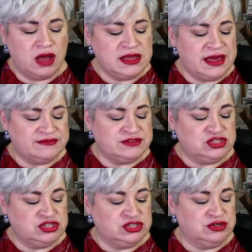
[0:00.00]
all I have
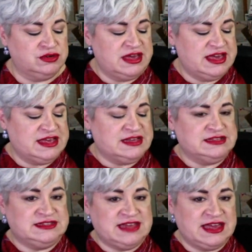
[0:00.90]
to do
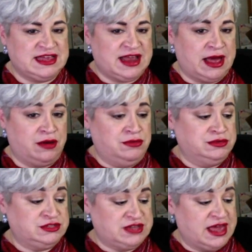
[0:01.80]
is take it
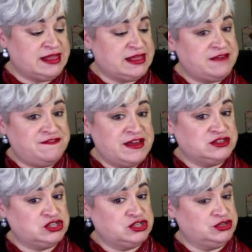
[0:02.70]
out, and they
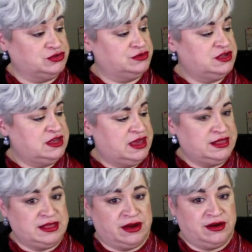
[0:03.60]
fit too
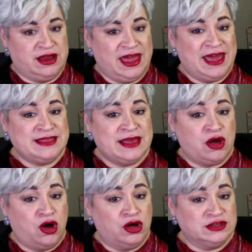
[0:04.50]
in there, and
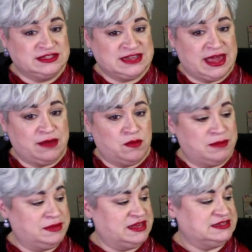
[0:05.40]
they all stay in
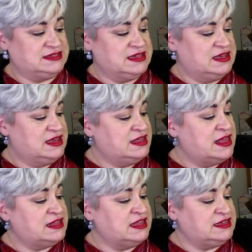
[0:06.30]
one piece.
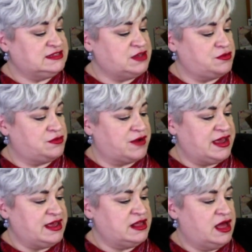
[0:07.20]
Isn't that like so
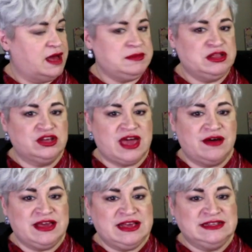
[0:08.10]
great? I mean, look
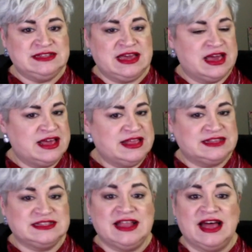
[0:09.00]
how easy
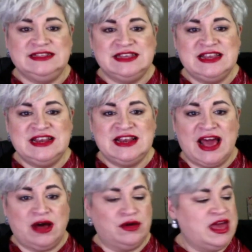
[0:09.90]
that slides in and
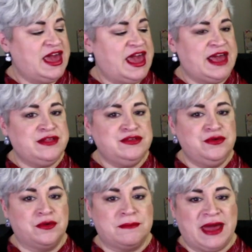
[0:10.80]
out and
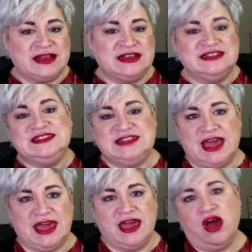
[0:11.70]
your magnets
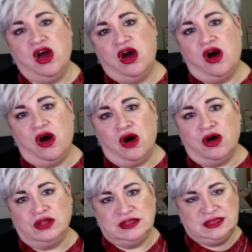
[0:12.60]
stay
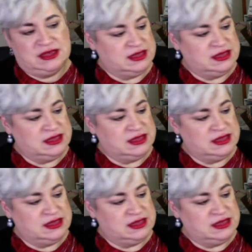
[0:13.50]
all